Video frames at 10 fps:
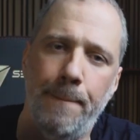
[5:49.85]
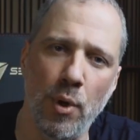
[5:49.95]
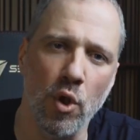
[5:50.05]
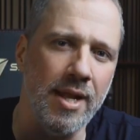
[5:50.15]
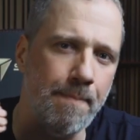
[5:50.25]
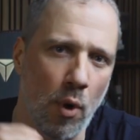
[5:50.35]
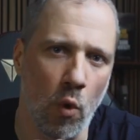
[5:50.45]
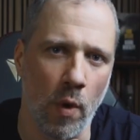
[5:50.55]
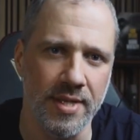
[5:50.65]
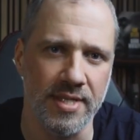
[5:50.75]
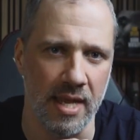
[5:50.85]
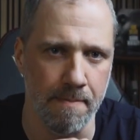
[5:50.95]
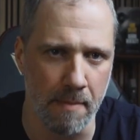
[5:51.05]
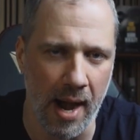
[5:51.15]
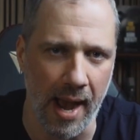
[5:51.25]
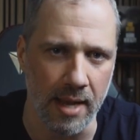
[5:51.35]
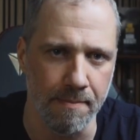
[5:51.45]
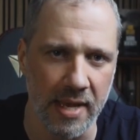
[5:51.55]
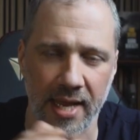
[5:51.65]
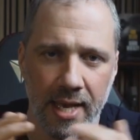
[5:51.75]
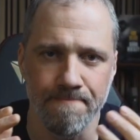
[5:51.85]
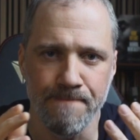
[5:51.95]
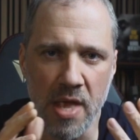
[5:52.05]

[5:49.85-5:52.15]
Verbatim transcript: bullet points in mind, meaning